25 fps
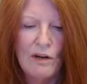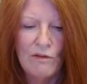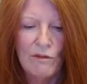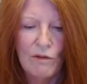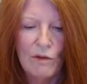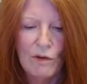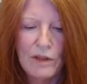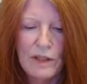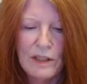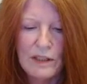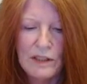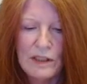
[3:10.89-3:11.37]

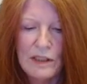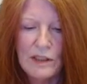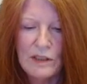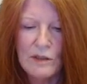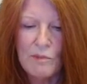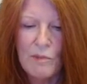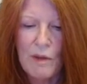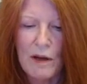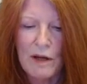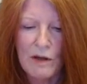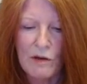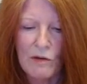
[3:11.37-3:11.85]
for this
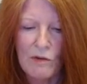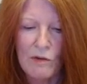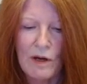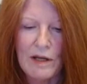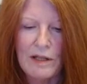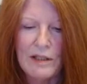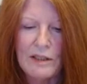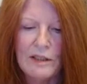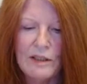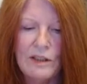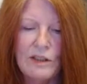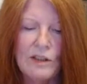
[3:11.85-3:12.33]
is my
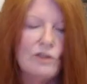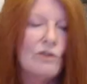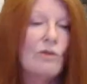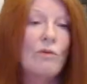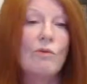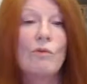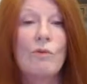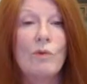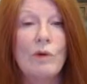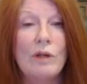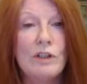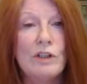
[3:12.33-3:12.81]
greatest
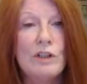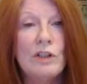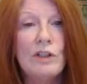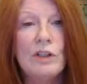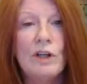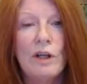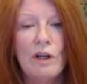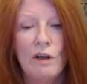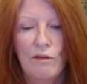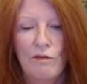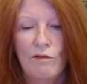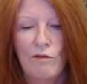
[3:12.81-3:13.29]

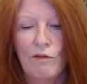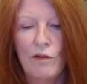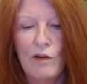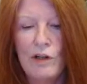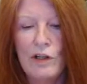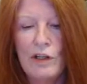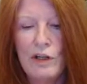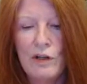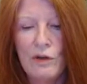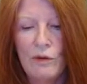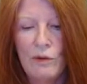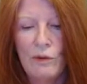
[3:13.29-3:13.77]
wish for
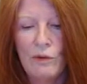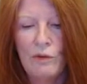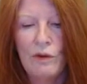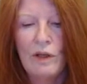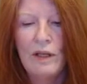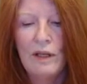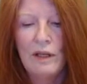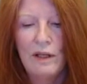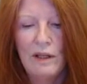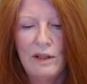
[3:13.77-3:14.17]
you,